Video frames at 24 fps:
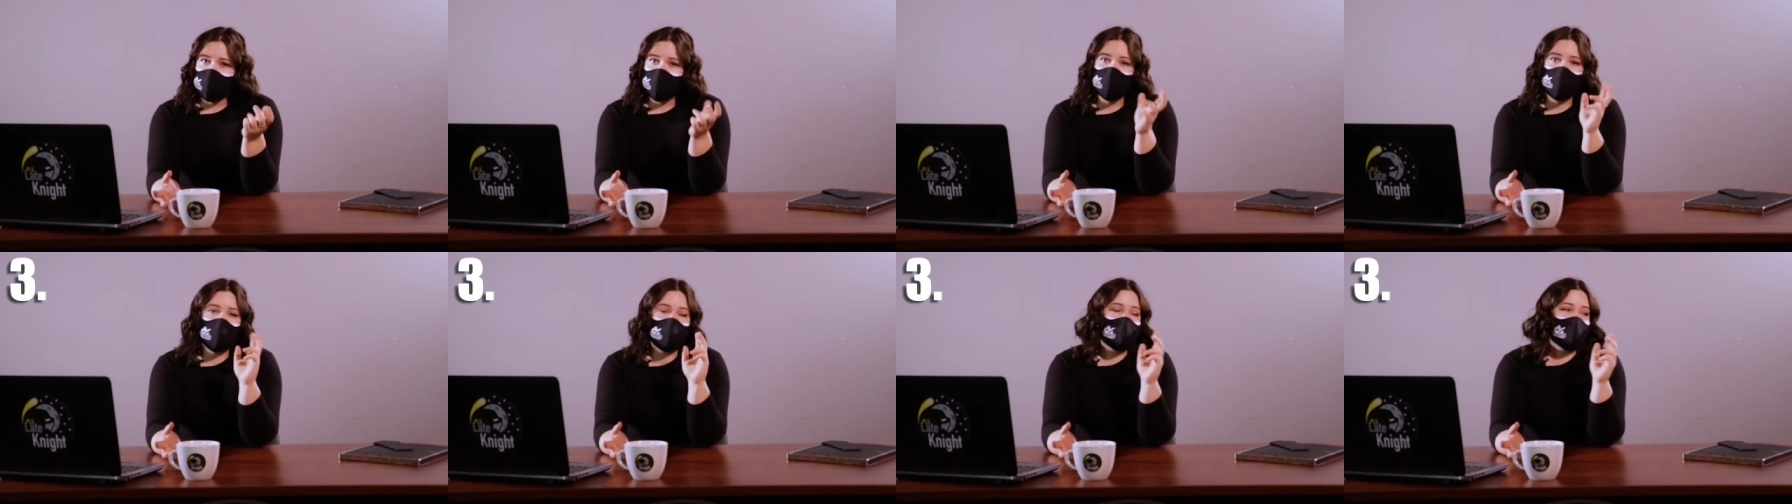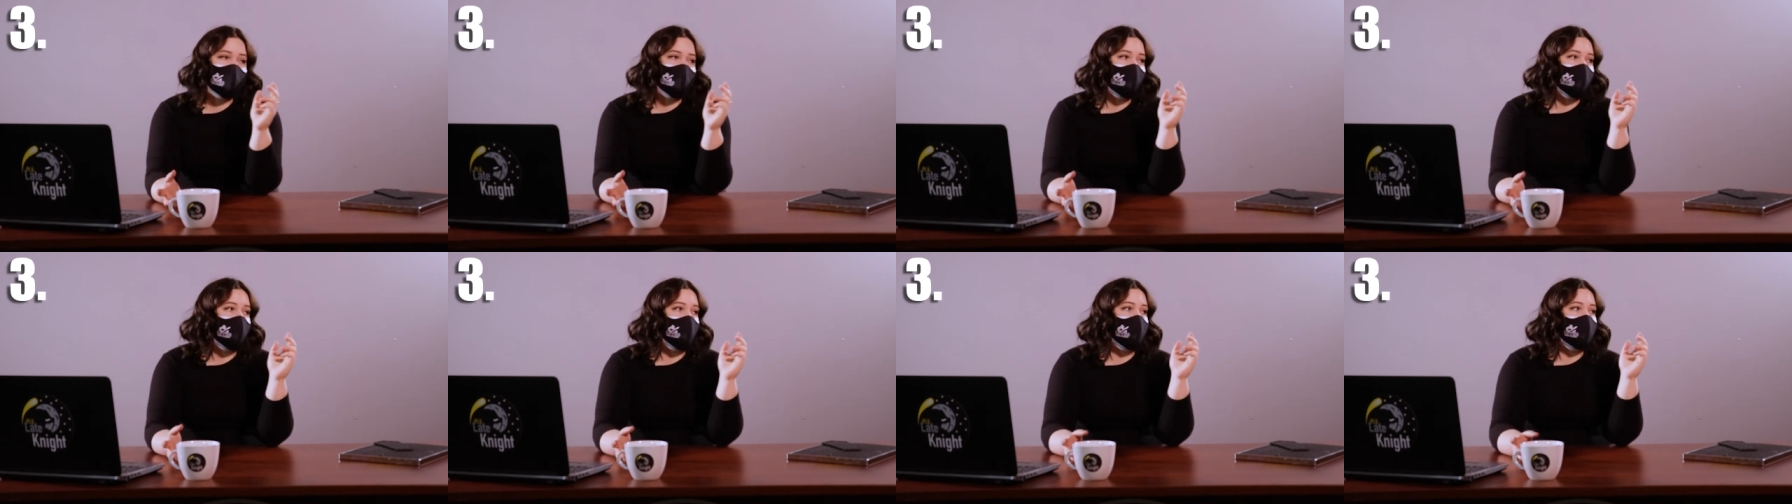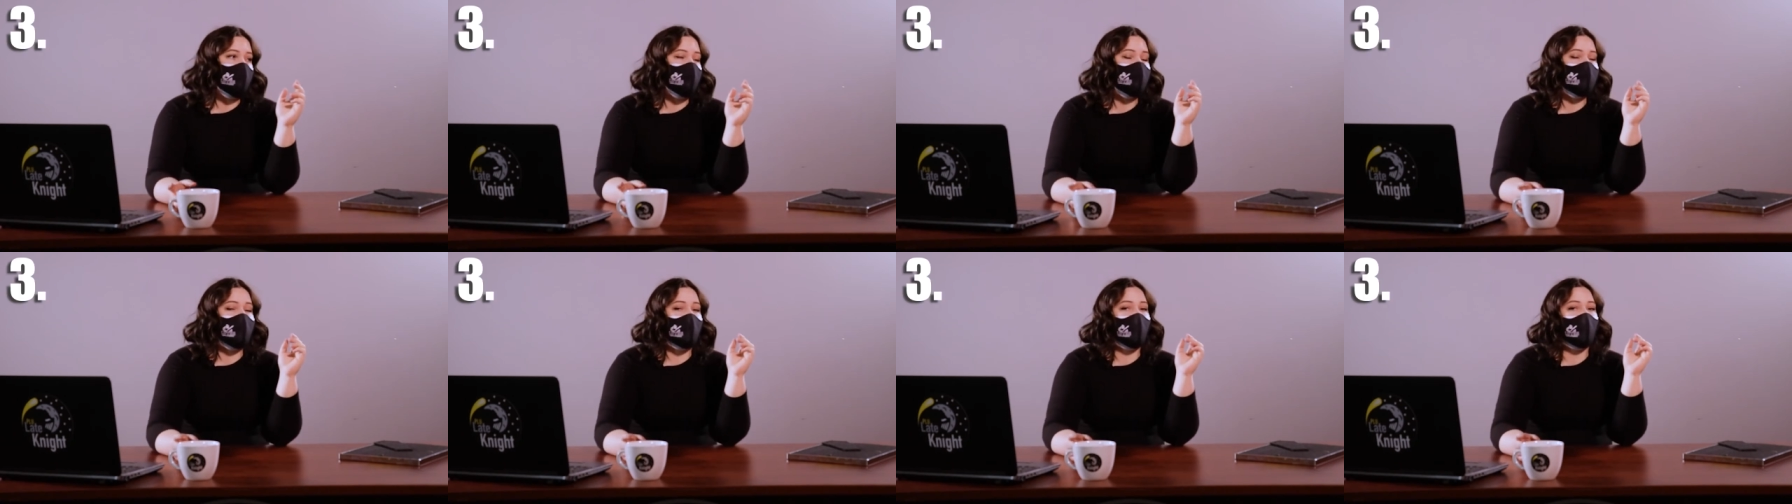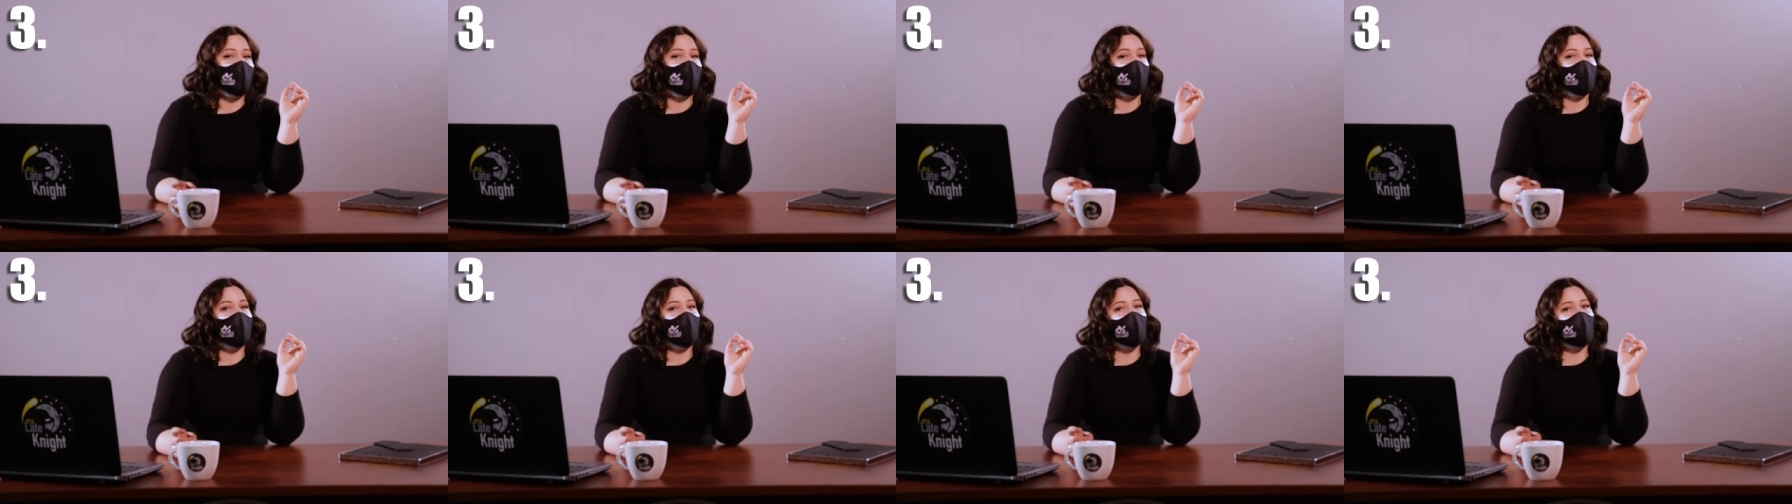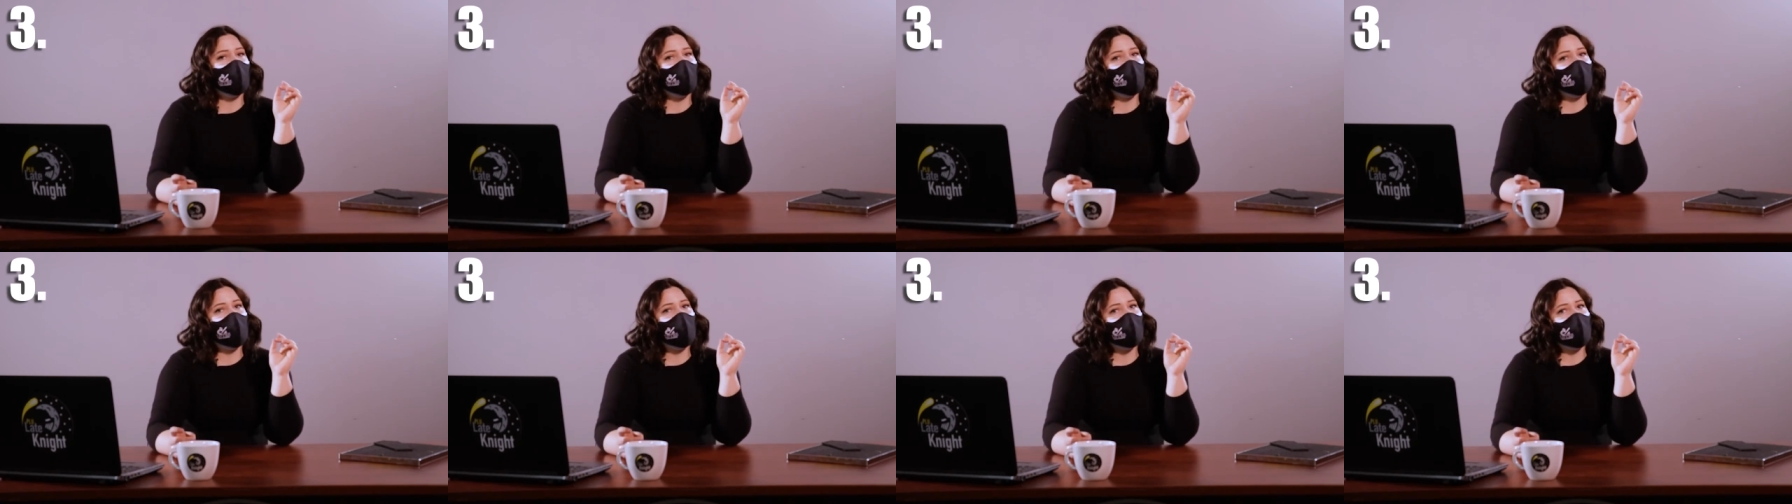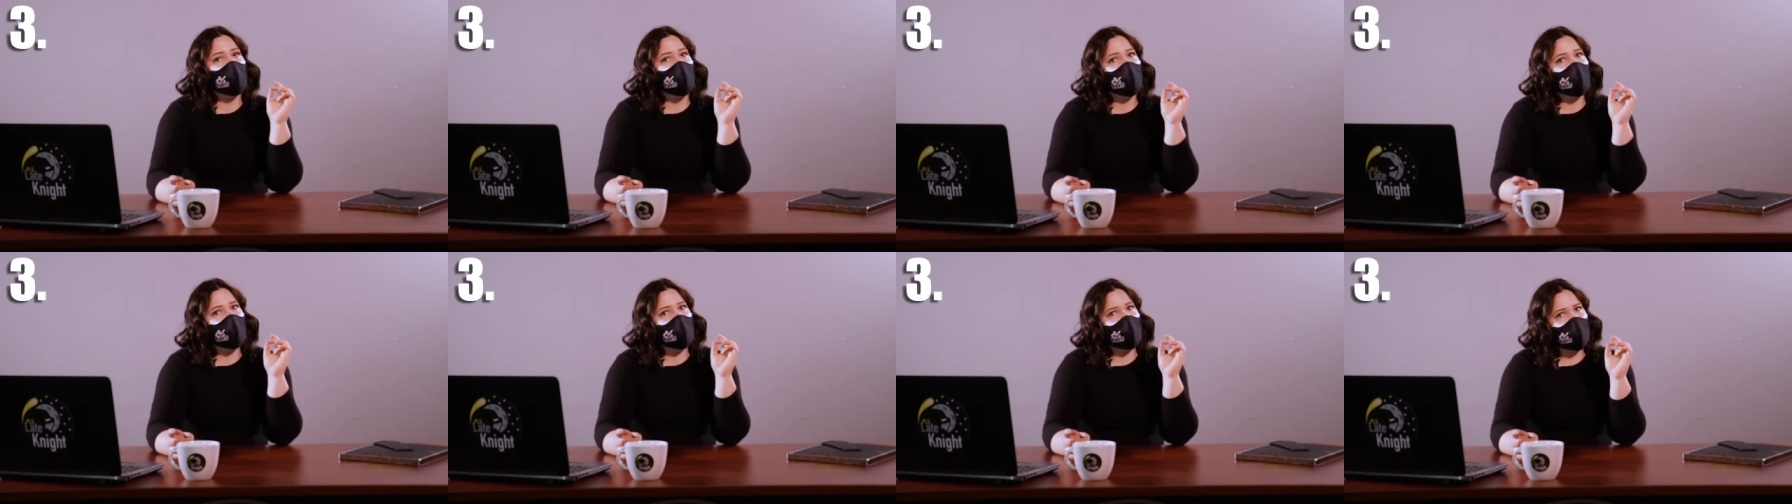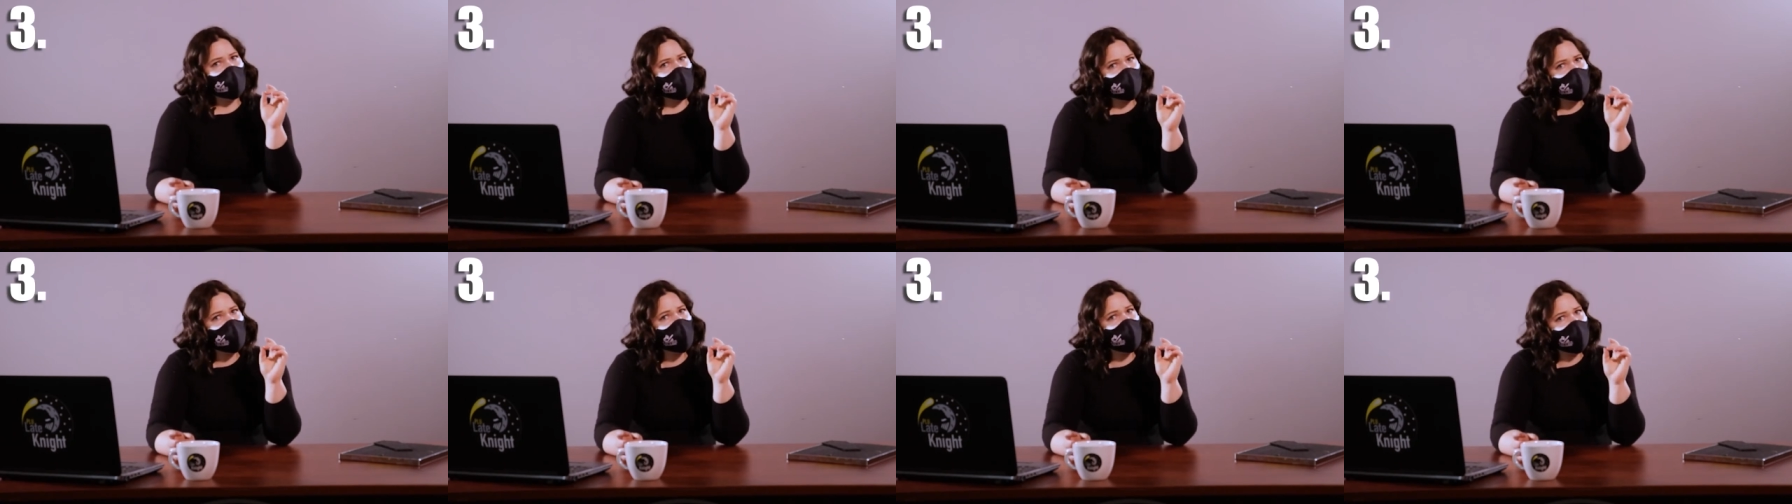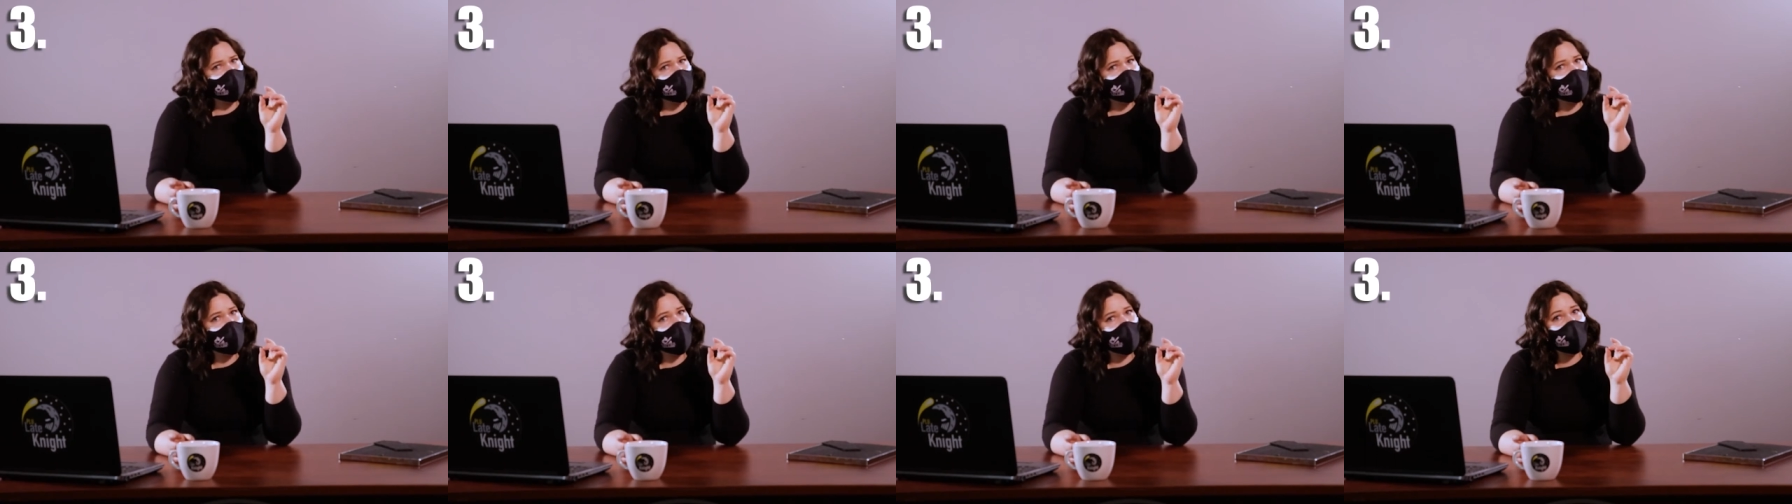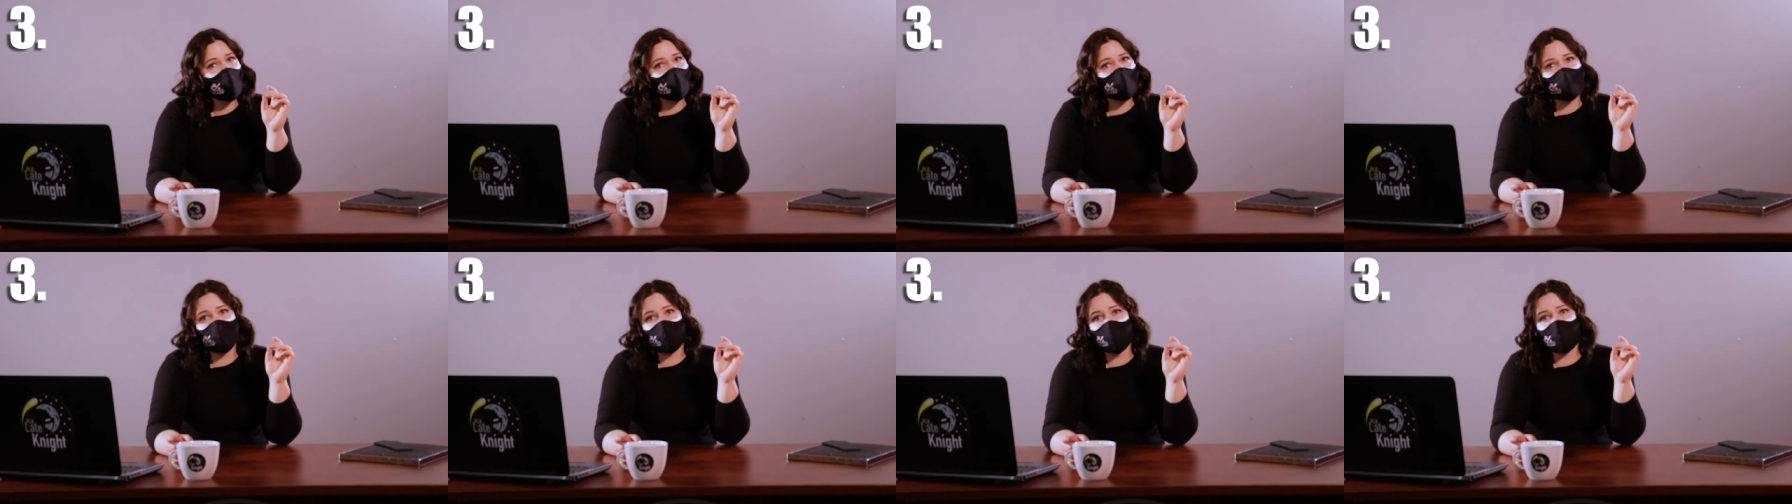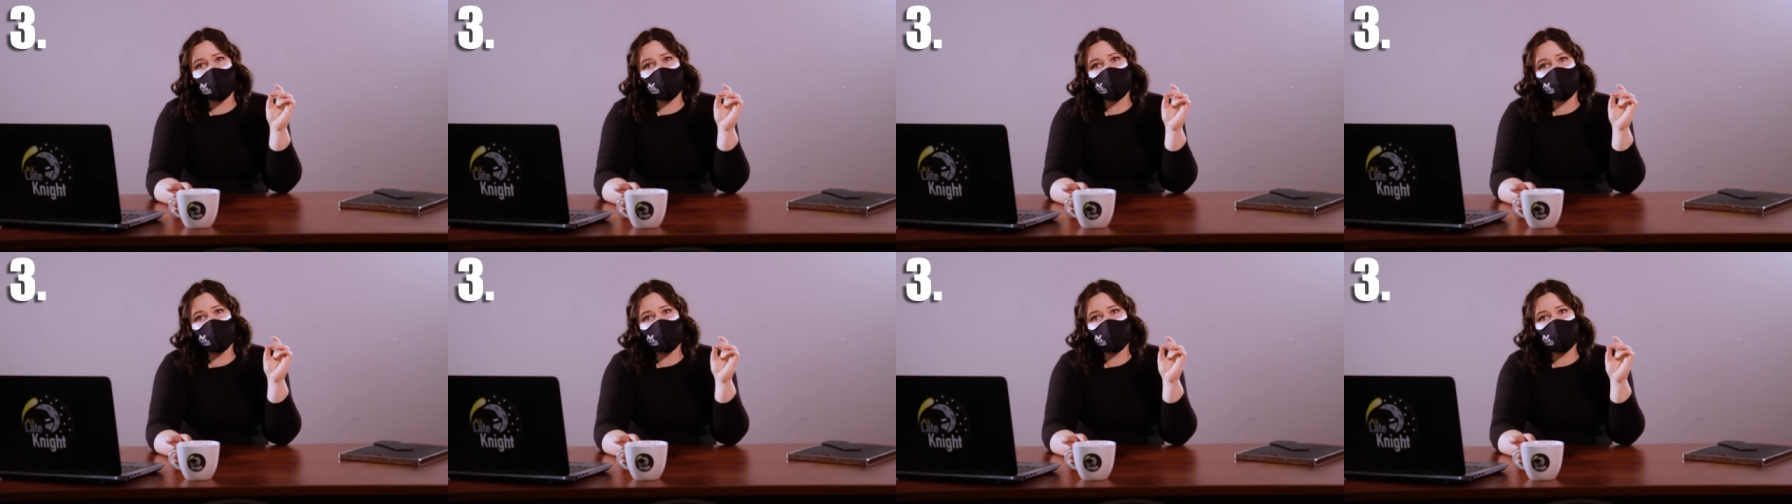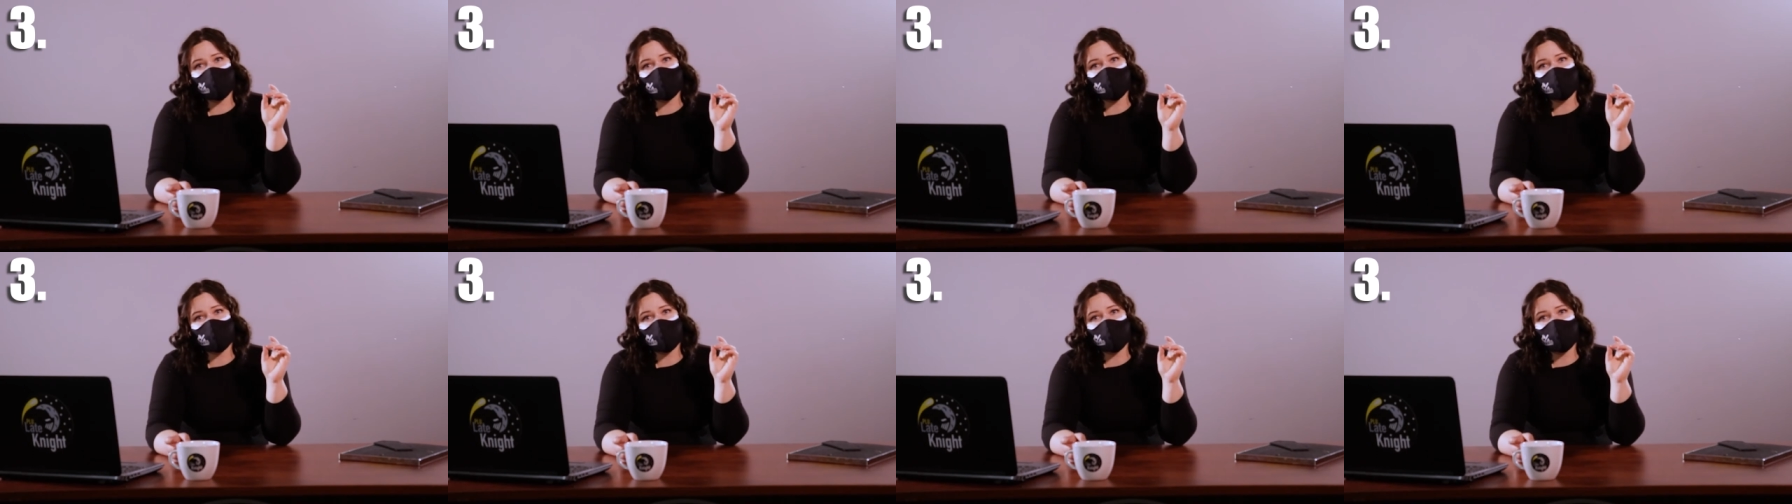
Number three, say, you should talk less.